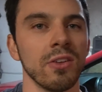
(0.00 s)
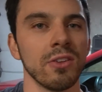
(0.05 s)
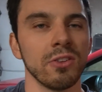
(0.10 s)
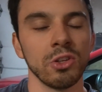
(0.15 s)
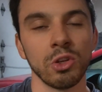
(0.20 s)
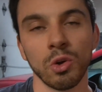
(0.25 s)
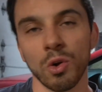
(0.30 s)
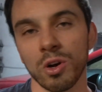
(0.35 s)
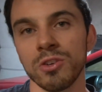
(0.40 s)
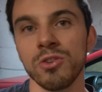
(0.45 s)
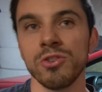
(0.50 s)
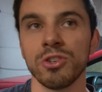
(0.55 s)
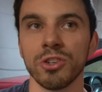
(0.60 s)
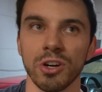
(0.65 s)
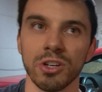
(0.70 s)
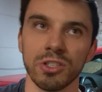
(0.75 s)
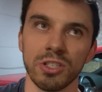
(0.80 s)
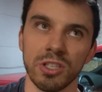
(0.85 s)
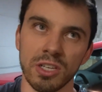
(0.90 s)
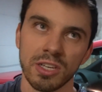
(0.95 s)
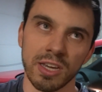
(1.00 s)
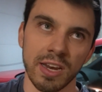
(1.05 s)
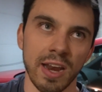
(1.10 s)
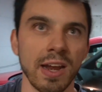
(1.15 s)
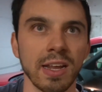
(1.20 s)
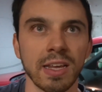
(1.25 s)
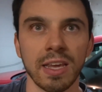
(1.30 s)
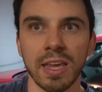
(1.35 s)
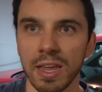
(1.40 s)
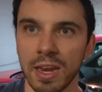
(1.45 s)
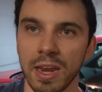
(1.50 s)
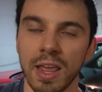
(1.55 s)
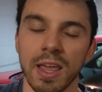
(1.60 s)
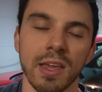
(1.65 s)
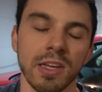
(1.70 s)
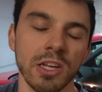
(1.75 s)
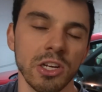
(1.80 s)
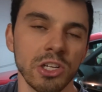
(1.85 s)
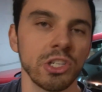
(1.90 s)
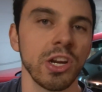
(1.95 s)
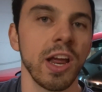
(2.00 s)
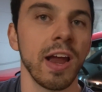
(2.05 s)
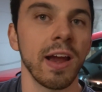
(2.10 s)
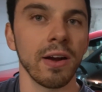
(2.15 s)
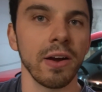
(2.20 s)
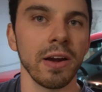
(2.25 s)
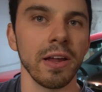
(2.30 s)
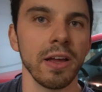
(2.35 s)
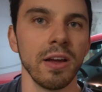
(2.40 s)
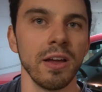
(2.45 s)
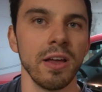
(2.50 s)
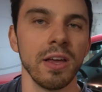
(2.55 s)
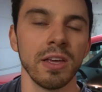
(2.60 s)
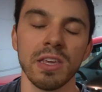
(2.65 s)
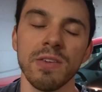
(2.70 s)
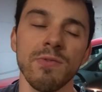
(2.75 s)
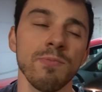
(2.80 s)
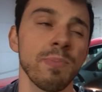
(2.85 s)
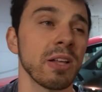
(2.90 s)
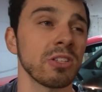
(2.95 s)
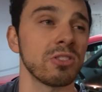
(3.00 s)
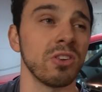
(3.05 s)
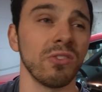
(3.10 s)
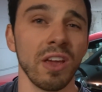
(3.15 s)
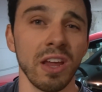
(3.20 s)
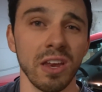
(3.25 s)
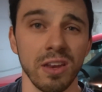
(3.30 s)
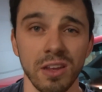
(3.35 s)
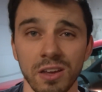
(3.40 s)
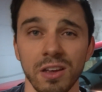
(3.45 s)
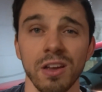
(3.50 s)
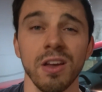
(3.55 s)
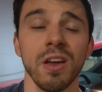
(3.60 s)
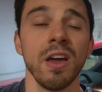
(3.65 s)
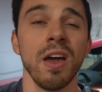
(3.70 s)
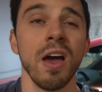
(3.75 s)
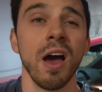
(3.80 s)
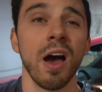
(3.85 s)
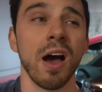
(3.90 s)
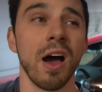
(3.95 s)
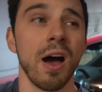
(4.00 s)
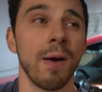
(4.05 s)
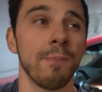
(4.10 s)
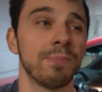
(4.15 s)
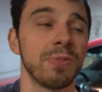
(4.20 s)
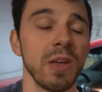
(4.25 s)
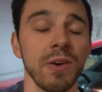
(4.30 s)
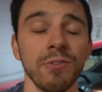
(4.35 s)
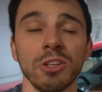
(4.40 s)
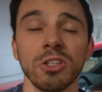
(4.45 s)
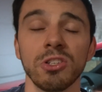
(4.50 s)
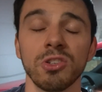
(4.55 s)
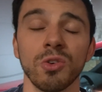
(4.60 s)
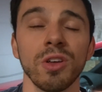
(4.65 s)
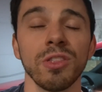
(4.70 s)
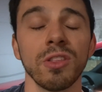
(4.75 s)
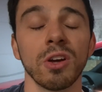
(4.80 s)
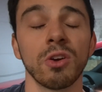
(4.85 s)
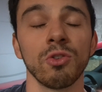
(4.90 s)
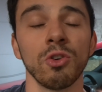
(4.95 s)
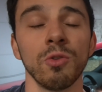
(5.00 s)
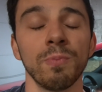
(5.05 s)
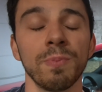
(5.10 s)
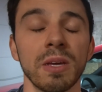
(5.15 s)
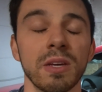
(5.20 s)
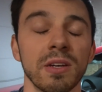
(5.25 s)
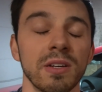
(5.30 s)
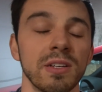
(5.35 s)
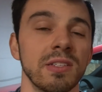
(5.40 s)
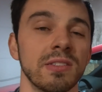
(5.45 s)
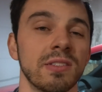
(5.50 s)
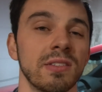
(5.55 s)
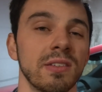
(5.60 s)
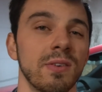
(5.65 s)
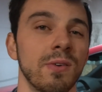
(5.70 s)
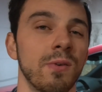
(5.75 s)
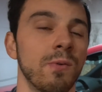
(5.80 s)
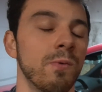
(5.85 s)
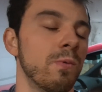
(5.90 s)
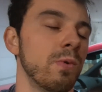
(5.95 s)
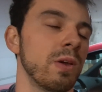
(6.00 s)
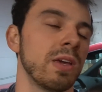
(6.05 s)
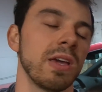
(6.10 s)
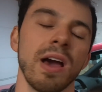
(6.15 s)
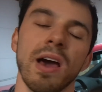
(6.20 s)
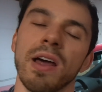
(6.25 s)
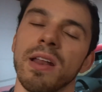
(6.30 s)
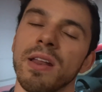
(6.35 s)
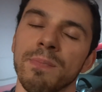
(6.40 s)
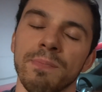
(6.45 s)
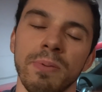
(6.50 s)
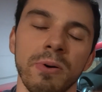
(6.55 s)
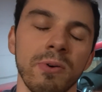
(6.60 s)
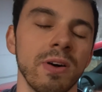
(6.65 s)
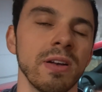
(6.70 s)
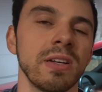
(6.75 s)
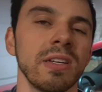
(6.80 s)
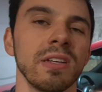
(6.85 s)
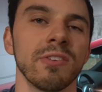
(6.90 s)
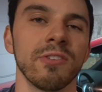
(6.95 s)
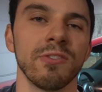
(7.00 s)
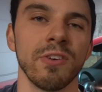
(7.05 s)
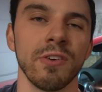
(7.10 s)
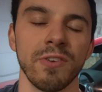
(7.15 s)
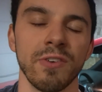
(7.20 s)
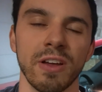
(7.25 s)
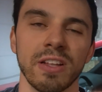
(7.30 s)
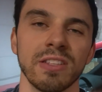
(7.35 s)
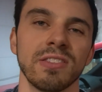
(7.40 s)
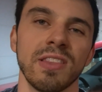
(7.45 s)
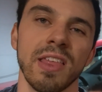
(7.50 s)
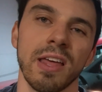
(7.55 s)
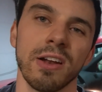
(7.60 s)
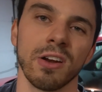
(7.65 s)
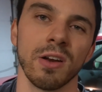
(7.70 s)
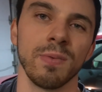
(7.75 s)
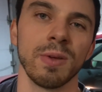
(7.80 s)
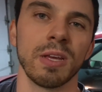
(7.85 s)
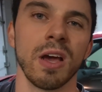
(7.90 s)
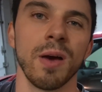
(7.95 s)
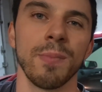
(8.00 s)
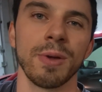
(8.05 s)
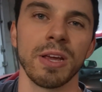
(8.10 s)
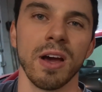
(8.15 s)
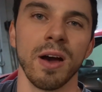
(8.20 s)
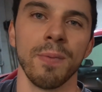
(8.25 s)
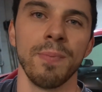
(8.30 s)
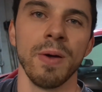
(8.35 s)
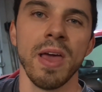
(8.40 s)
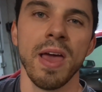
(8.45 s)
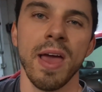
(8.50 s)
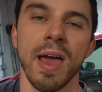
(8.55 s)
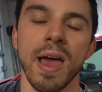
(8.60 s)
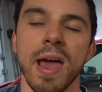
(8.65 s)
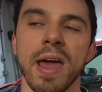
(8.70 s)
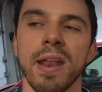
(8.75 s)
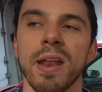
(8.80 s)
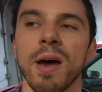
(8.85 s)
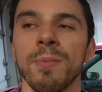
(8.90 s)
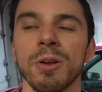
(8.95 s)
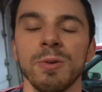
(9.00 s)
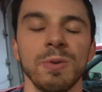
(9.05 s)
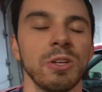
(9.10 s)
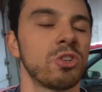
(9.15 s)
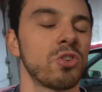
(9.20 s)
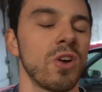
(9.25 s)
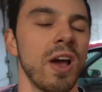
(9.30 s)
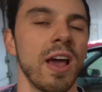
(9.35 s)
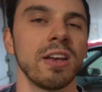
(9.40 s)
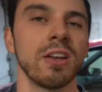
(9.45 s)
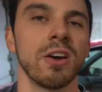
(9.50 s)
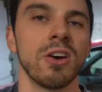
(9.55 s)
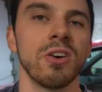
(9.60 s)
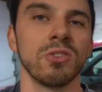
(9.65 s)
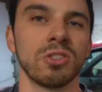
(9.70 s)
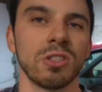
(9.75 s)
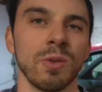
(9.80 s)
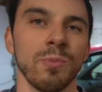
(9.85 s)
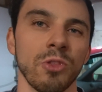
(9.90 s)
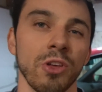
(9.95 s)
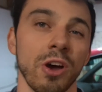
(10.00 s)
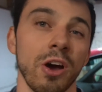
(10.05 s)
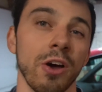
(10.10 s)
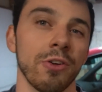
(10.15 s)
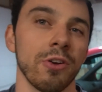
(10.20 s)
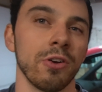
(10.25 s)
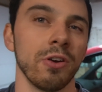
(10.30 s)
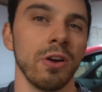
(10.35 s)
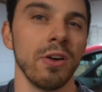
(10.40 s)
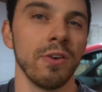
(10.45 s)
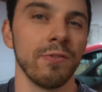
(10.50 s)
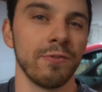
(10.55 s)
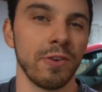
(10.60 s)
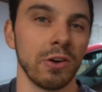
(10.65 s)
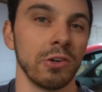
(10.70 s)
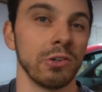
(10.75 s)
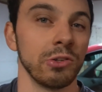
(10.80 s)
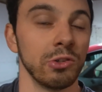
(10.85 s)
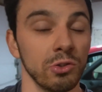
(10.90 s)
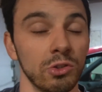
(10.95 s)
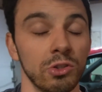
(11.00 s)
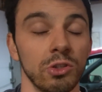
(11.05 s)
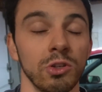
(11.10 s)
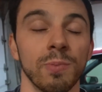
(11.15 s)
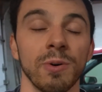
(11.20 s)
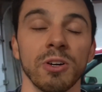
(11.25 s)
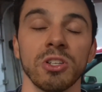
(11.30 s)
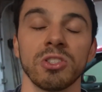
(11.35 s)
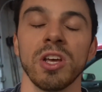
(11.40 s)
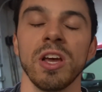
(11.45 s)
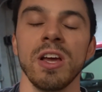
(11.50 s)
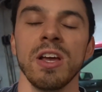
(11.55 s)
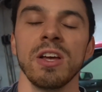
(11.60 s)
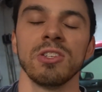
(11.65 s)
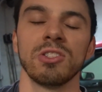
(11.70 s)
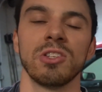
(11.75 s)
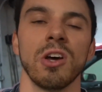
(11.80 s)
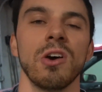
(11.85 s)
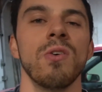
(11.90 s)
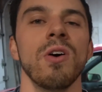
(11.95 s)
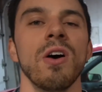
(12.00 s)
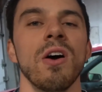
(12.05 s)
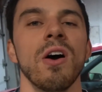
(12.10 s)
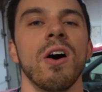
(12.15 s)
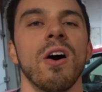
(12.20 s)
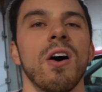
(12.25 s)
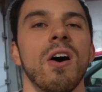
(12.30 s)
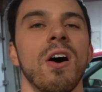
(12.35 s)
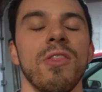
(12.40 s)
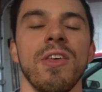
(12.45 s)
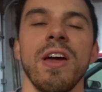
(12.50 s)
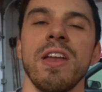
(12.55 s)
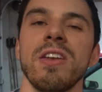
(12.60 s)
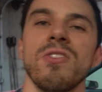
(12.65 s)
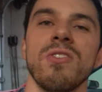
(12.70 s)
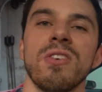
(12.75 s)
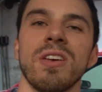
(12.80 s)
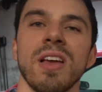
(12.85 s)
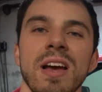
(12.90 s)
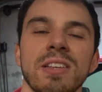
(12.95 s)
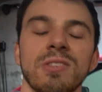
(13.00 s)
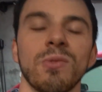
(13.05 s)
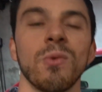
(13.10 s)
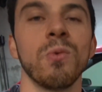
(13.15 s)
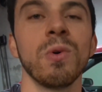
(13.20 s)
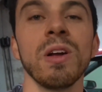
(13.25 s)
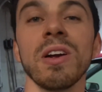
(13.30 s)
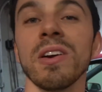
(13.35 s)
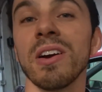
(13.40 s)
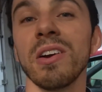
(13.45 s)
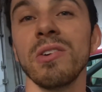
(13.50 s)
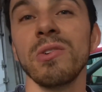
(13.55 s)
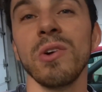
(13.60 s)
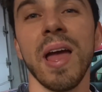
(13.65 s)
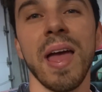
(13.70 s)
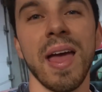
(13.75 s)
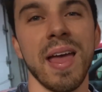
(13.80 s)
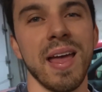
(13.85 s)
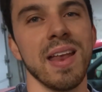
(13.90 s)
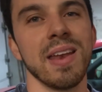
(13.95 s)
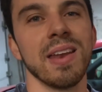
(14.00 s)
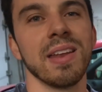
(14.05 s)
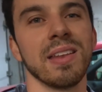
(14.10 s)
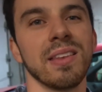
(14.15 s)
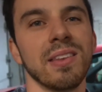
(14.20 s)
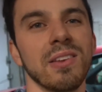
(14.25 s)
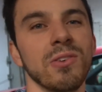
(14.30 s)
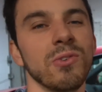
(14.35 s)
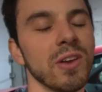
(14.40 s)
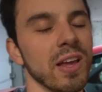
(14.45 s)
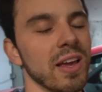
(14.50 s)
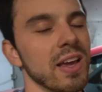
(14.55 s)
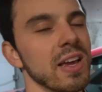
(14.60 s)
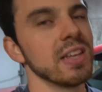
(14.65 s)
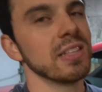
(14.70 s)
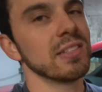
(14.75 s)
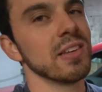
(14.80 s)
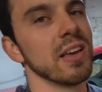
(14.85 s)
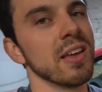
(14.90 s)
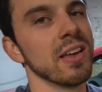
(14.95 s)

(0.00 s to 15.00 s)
New York, New Jersey, Connecticut-ish area, even Pennsylvania, definitely join the group, because we got plenty of events that are going to be coming up, and I'm going to be trying to host them with other fellow YouTubers. So on that note, guys, we're going to end today's